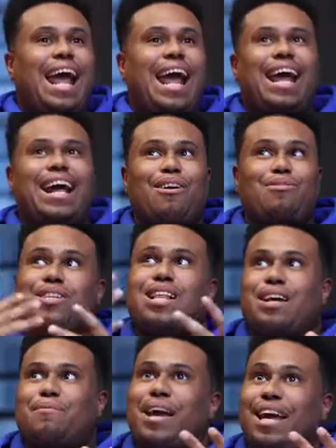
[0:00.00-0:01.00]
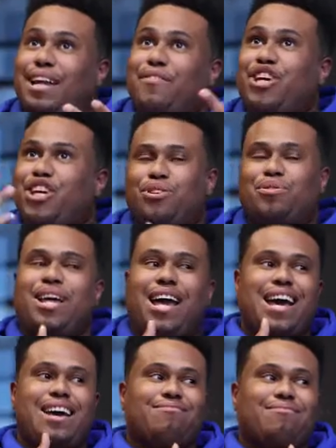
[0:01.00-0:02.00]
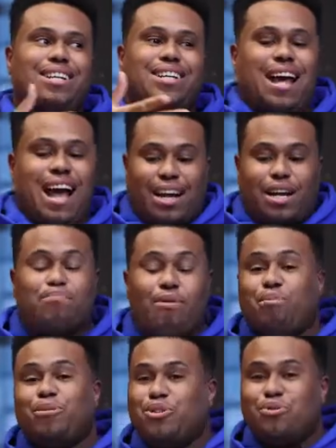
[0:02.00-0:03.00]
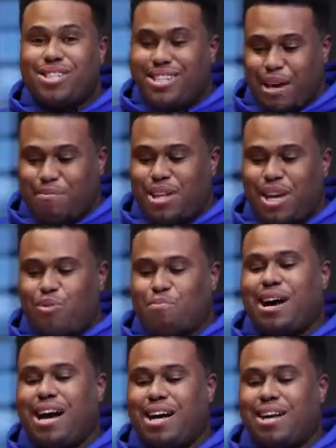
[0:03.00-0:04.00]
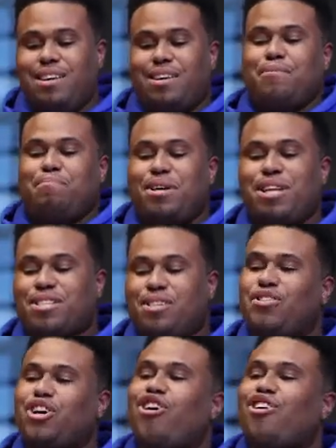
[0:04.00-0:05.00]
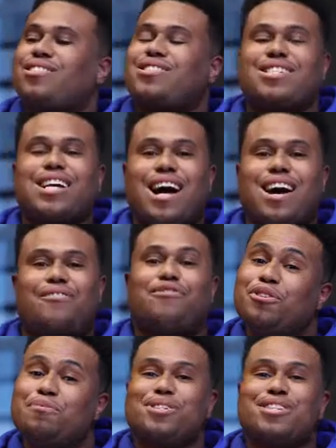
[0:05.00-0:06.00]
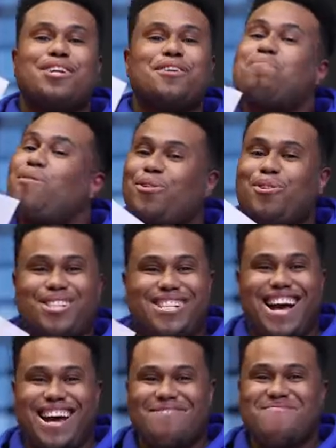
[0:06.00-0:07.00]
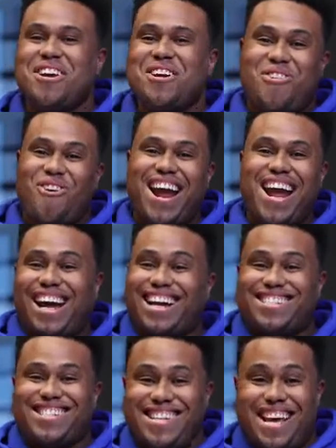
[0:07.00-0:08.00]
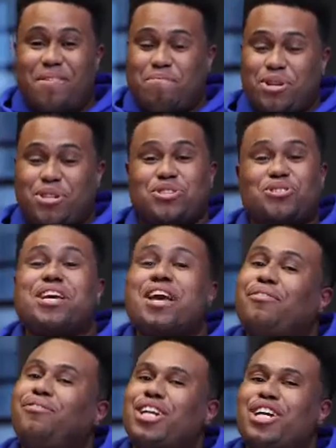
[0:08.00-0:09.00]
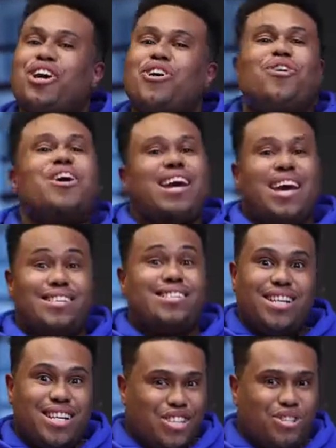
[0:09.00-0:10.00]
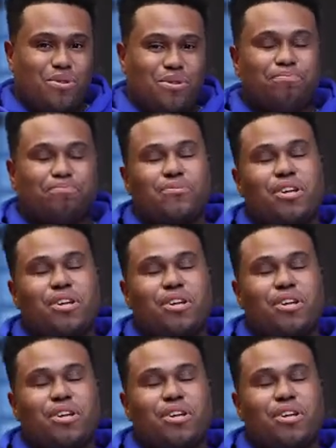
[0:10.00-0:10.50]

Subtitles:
And I was like, man, if he could do that, then I could probably do the same thing with my piece of cardstock Flipstik prototype, right? I could just take a picture, take a video, and send it to him.